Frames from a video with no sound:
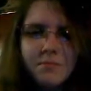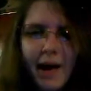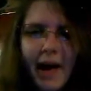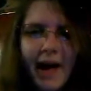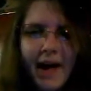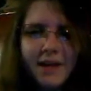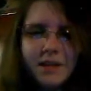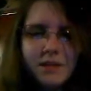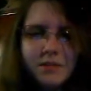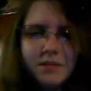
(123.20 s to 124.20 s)
bad
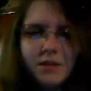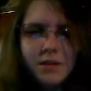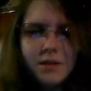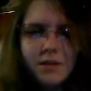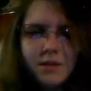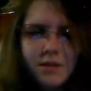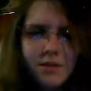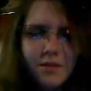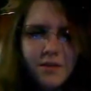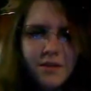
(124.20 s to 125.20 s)

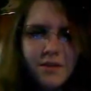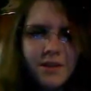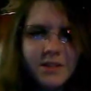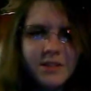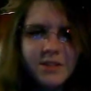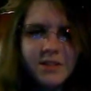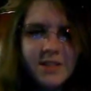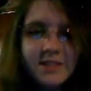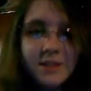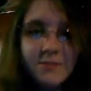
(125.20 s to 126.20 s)
or has just
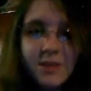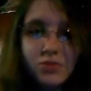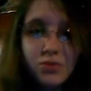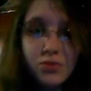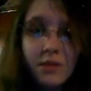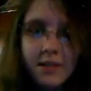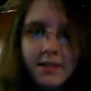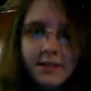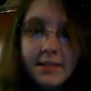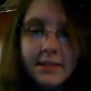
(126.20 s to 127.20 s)
seen something truly
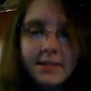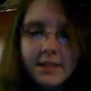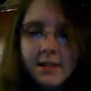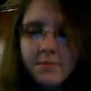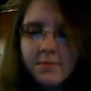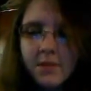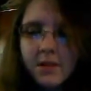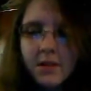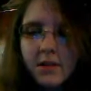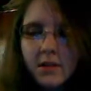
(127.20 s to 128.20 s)
disgusting.
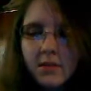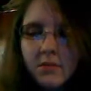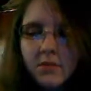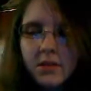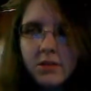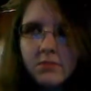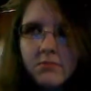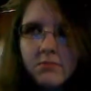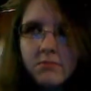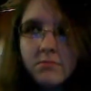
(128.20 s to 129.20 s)
Which,
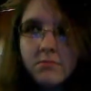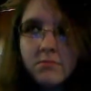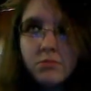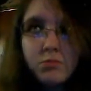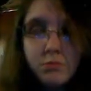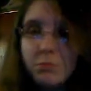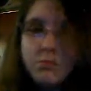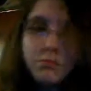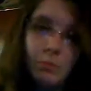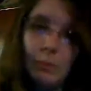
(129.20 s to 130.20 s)
mm,
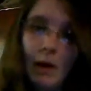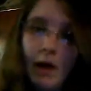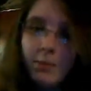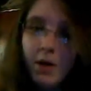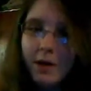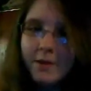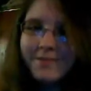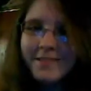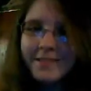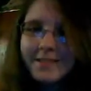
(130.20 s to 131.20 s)
maybe.
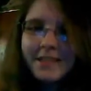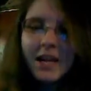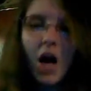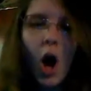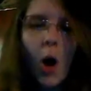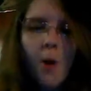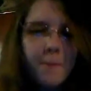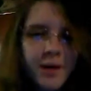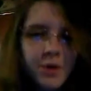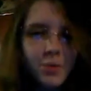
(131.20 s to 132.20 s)

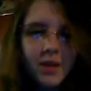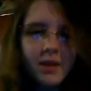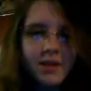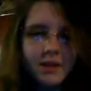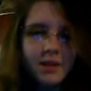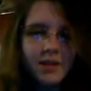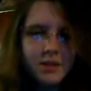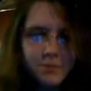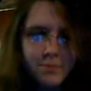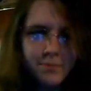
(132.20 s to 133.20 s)
But what this
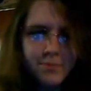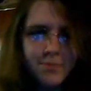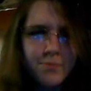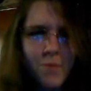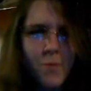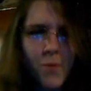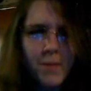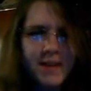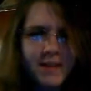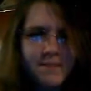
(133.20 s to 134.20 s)

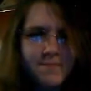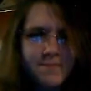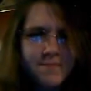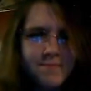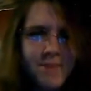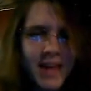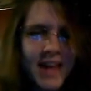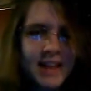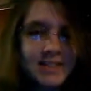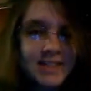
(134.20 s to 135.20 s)
woman
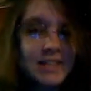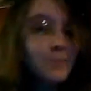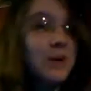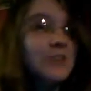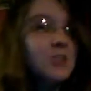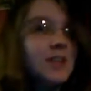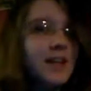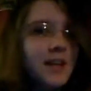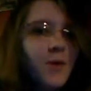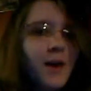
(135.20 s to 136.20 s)
making this expression
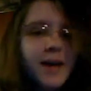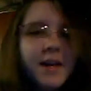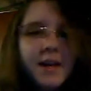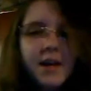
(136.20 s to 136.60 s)
anyway